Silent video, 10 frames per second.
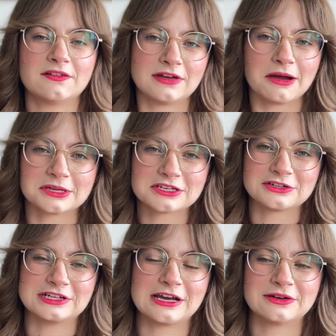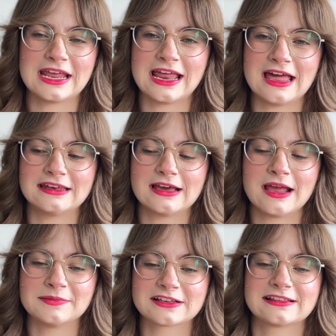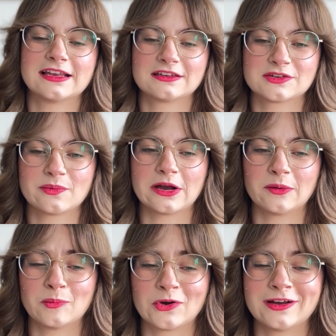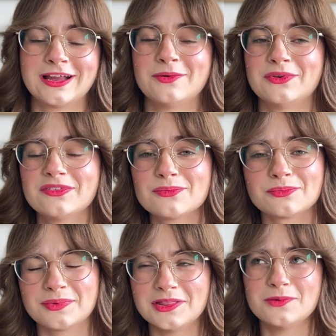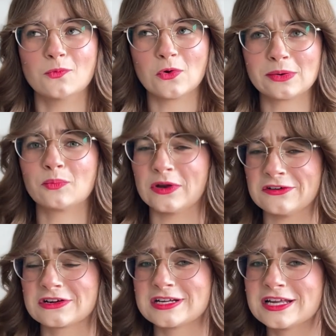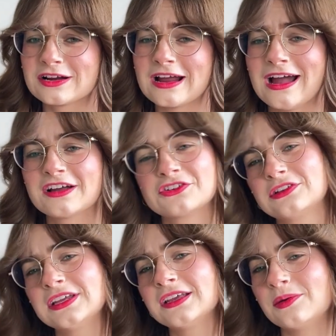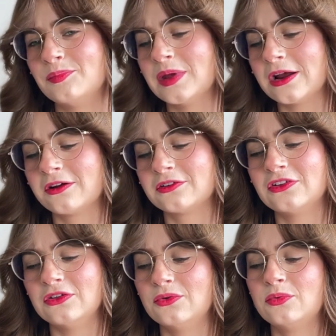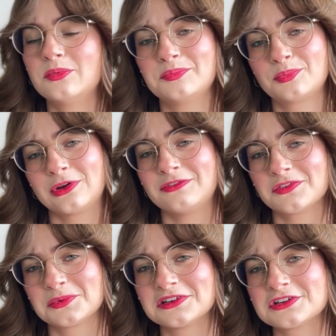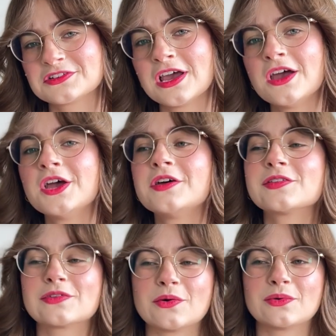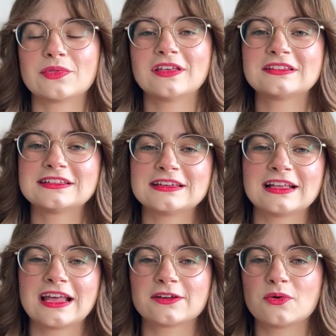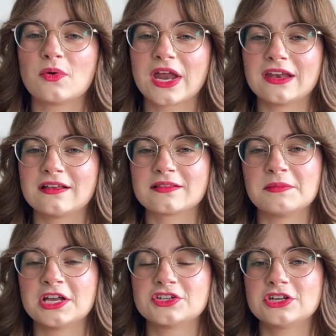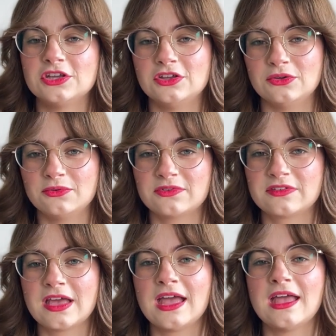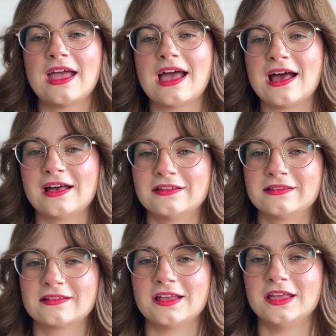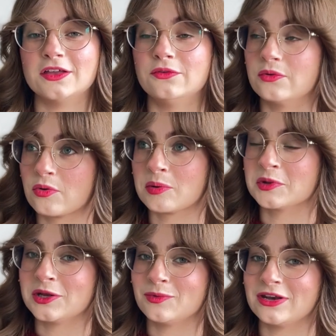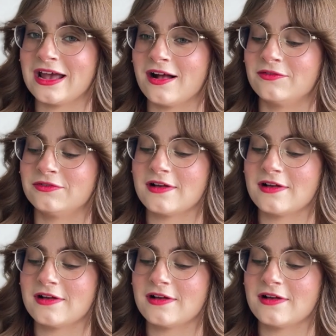how it turned out, and I'm excited to wear it more. It was a really warm winter here, actually, compared to previous winters. So this didn't get quite as much use as it normally would have,